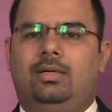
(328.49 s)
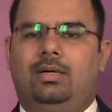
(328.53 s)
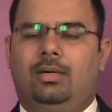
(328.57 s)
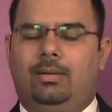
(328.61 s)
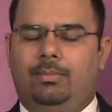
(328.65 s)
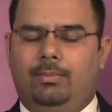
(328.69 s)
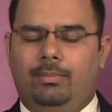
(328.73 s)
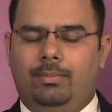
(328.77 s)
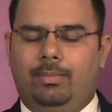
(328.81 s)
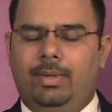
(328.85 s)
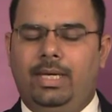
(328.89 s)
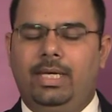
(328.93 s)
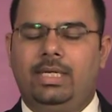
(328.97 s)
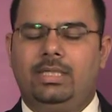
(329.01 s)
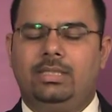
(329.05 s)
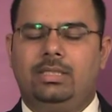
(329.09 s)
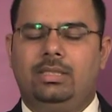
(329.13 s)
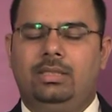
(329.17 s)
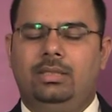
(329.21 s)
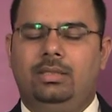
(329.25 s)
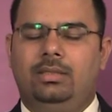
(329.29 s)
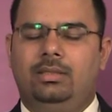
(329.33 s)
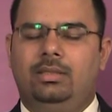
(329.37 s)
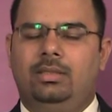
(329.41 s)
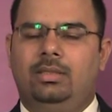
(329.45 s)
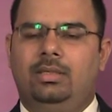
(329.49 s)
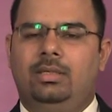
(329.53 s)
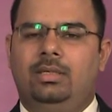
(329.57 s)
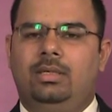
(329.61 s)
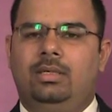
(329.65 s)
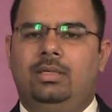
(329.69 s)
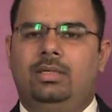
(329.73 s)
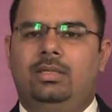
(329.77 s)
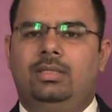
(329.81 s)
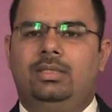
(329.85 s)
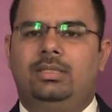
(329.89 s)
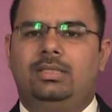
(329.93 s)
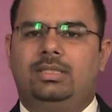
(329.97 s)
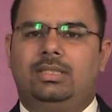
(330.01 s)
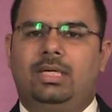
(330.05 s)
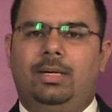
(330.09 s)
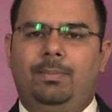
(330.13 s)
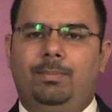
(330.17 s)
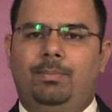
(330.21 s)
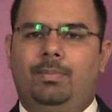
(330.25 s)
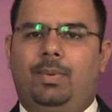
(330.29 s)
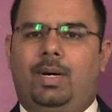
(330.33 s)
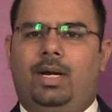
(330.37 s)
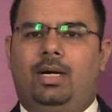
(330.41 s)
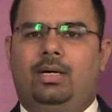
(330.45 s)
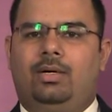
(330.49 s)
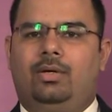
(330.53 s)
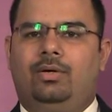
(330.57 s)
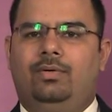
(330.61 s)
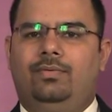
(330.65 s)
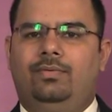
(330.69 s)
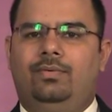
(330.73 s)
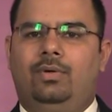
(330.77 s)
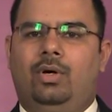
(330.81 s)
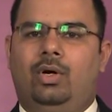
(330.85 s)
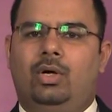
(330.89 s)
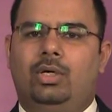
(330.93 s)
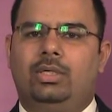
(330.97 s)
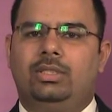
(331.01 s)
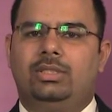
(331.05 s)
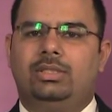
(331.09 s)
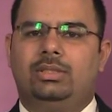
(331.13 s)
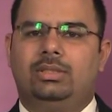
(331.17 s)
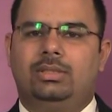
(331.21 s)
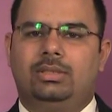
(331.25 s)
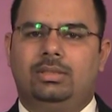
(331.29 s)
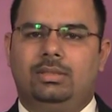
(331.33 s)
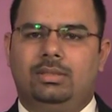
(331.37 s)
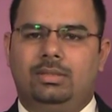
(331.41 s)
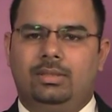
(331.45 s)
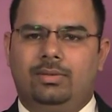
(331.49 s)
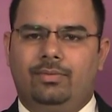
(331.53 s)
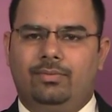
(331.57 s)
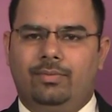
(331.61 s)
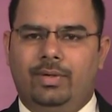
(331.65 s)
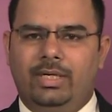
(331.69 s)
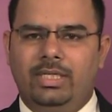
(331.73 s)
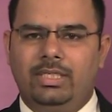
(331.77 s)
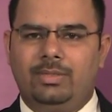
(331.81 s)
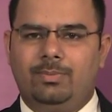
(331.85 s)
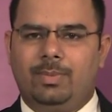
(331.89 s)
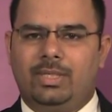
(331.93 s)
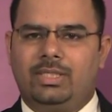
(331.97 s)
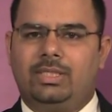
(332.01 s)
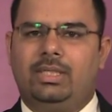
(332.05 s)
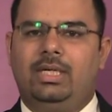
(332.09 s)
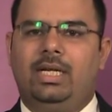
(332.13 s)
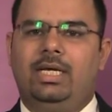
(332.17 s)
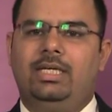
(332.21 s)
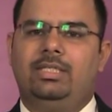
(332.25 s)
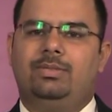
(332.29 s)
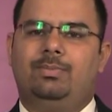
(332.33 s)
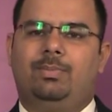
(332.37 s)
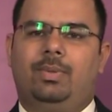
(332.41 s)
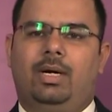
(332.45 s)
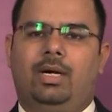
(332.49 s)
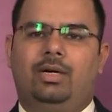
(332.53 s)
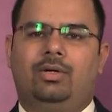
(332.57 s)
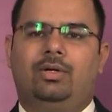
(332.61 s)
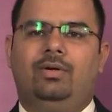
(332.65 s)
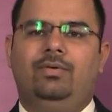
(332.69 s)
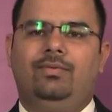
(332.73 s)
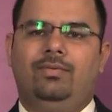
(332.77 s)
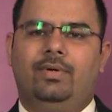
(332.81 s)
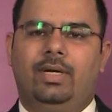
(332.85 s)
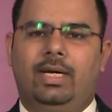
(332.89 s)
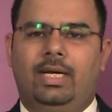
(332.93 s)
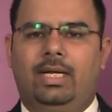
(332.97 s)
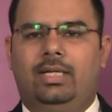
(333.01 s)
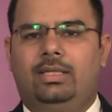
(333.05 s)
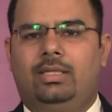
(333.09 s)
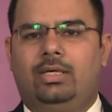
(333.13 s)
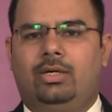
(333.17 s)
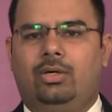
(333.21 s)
makes a sub part of, or a very specialized part of, health